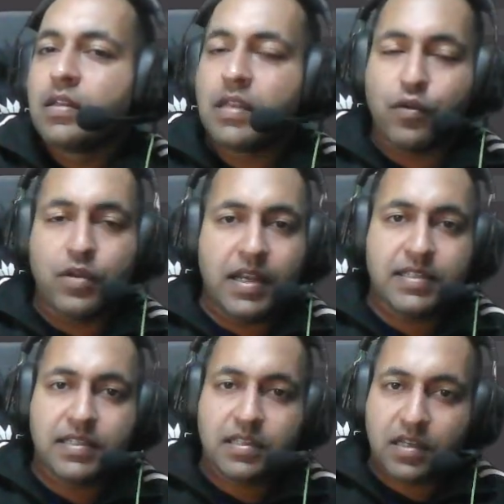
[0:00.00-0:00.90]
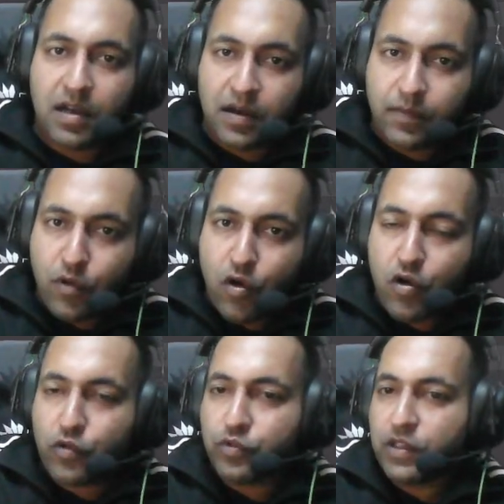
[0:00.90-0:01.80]
Now let's come
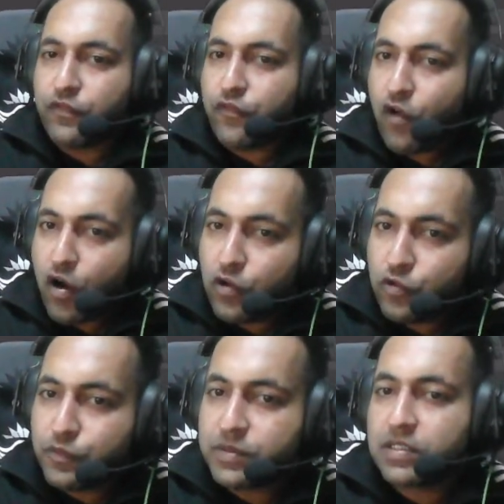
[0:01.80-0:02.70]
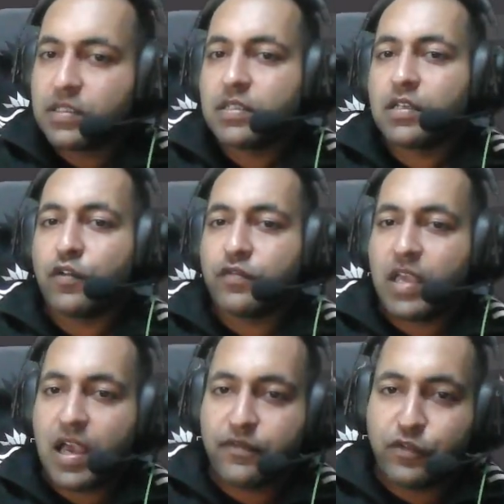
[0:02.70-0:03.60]
on to the for loops. Now we
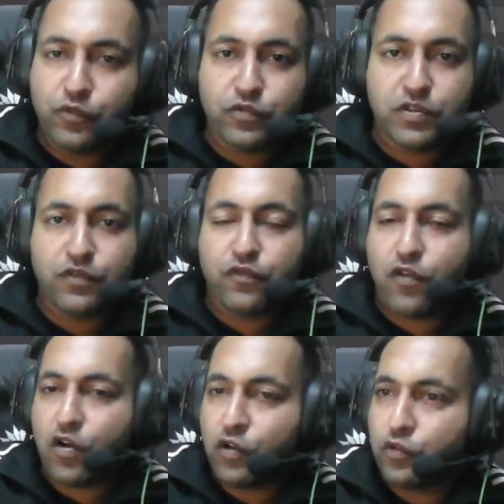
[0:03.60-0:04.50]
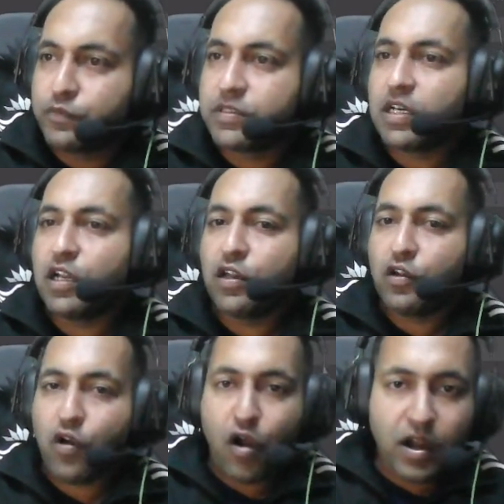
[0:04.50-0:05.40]
have used for loops a
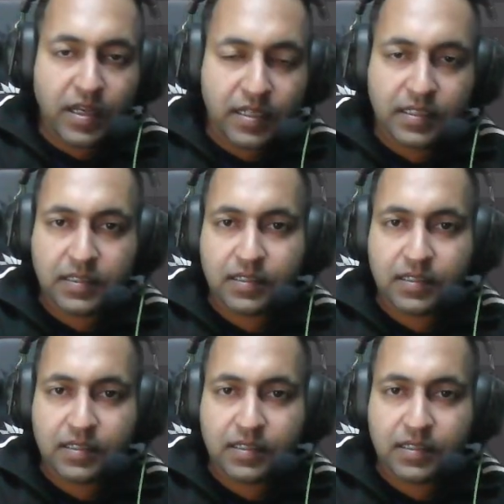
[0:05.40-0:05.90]
lot